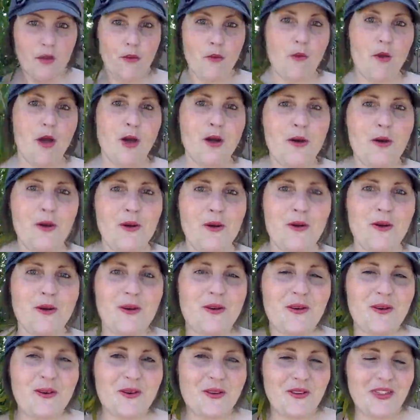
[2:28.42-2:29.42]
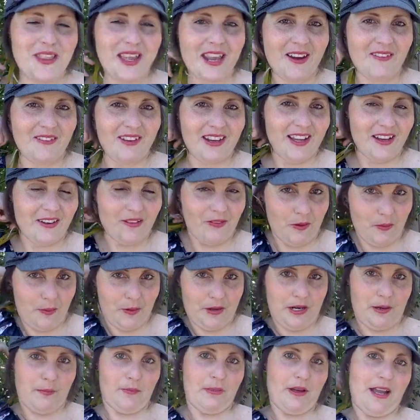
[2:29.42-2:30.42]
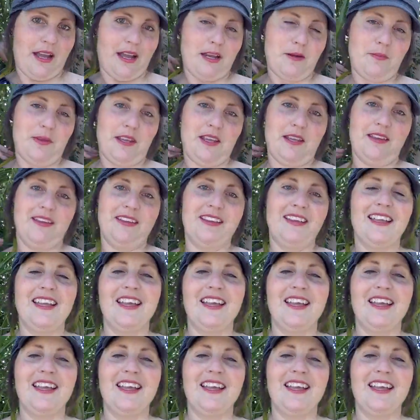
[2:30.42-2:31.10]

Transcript: Woo! There we go. We'll put him behind me.